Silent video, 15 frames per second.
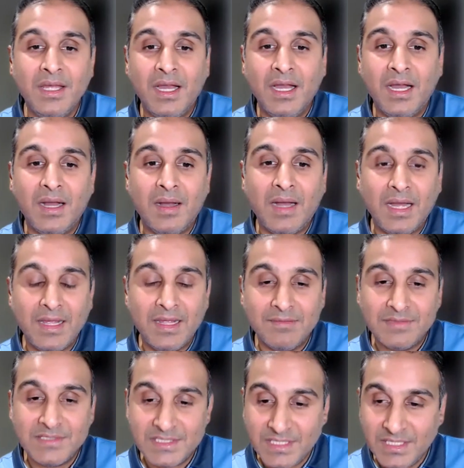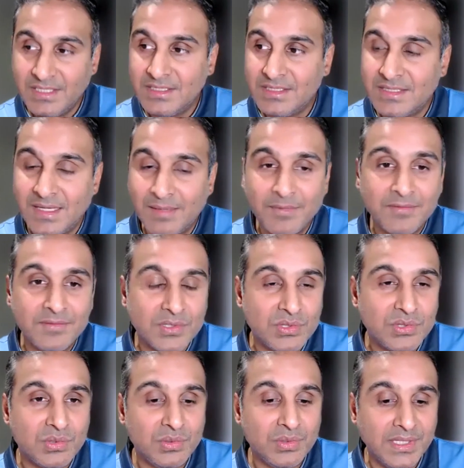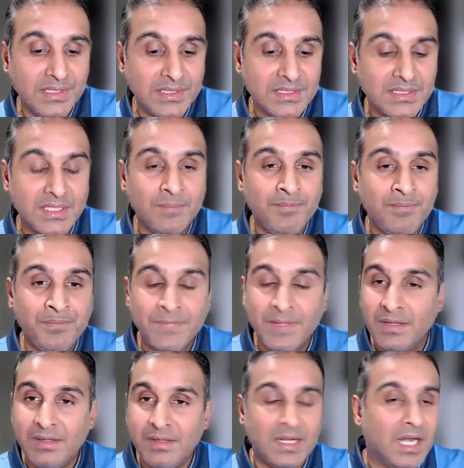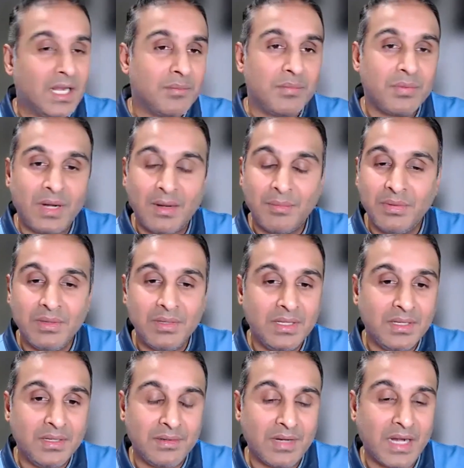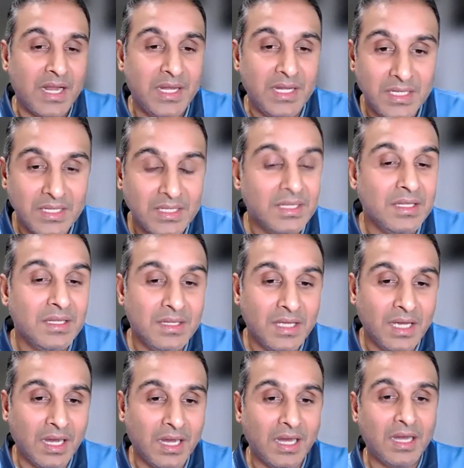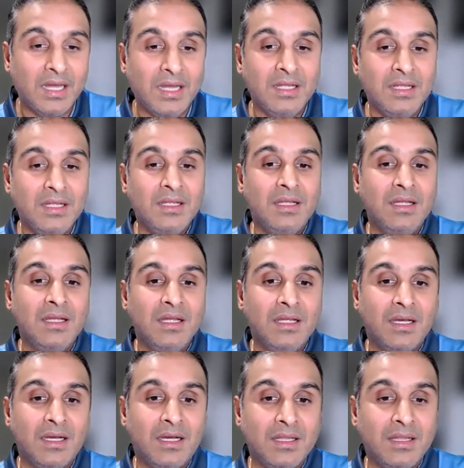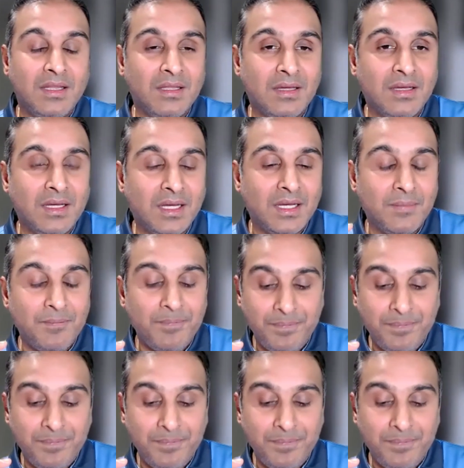I have seen some of the students not properly write the